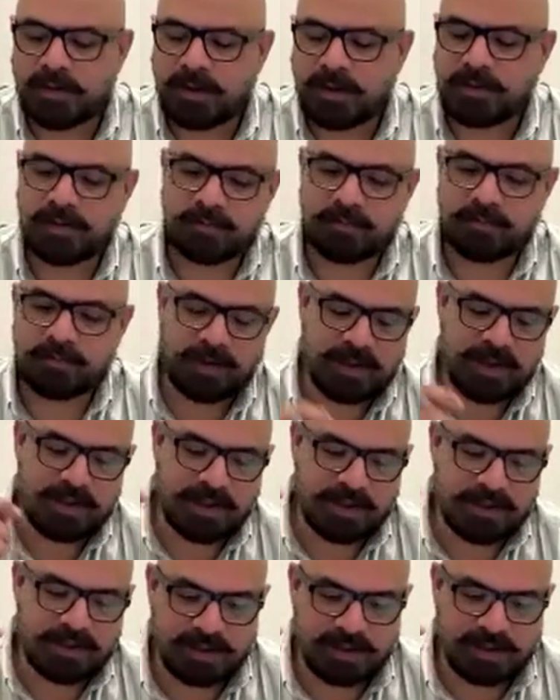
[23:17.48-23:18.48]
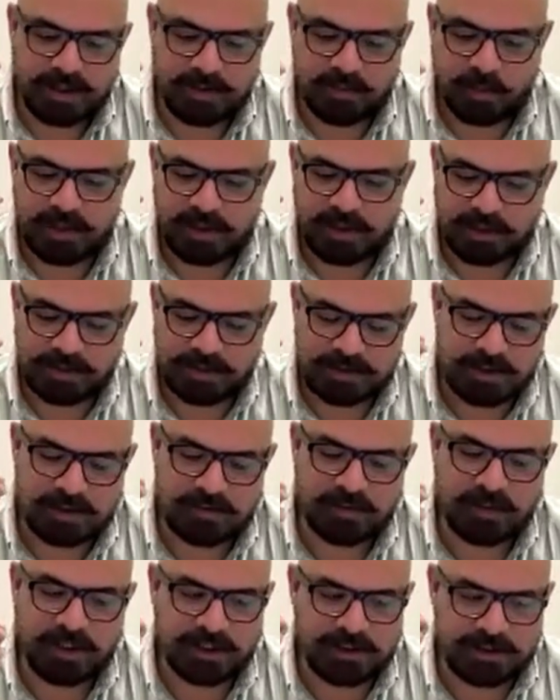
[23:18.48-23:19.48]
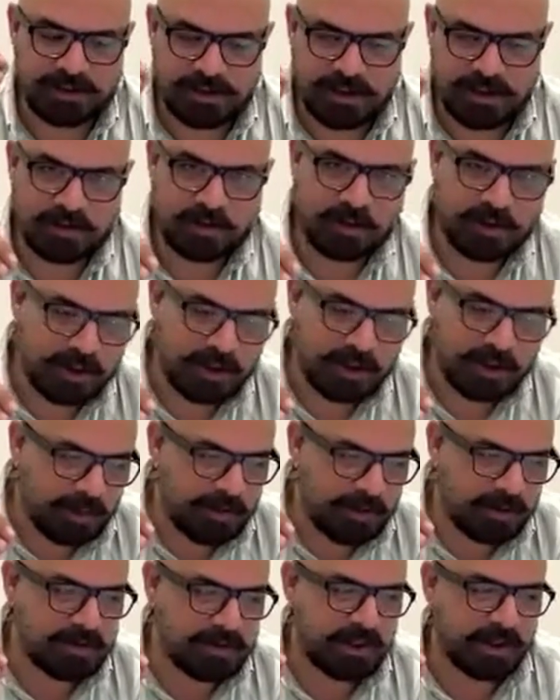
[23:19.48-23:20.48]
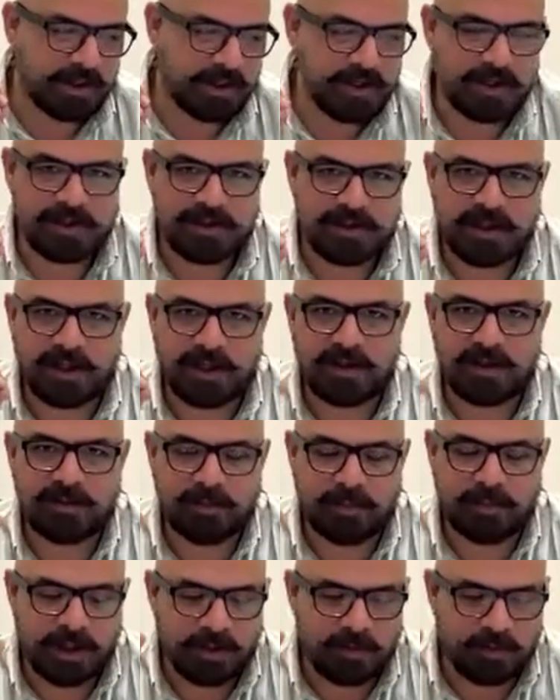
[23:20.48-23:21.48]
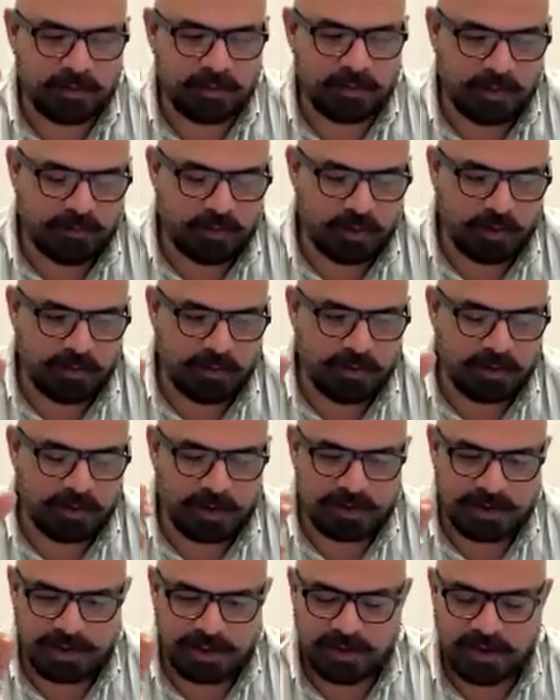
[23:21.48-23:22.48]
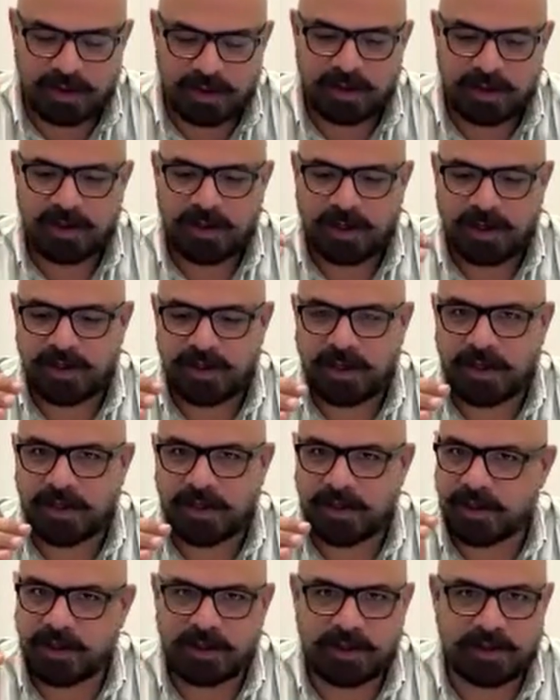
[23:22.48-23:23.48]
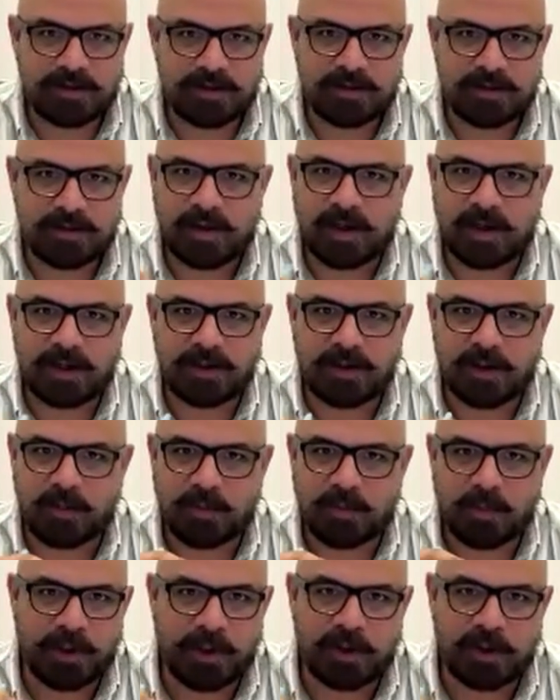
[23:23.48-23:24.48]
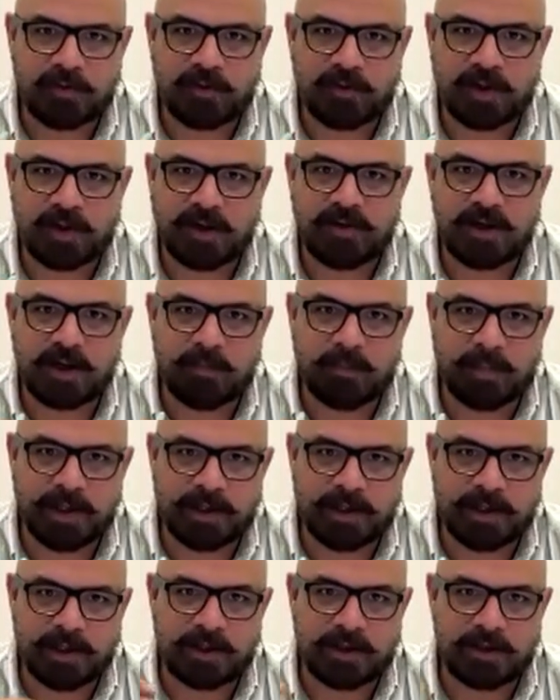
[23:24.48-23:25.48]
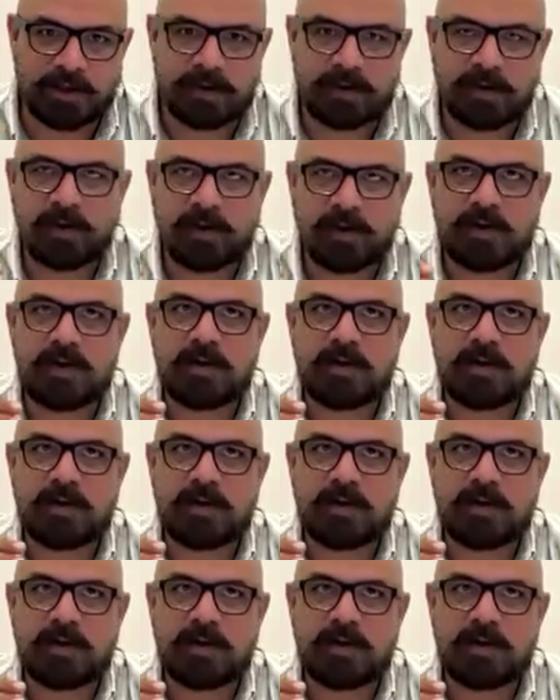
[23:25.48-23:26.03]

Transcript: yeah, I think that's a great point. And since we are still talking about secondaries, I'll bring a few of the thoughts. And I hear your point of having a better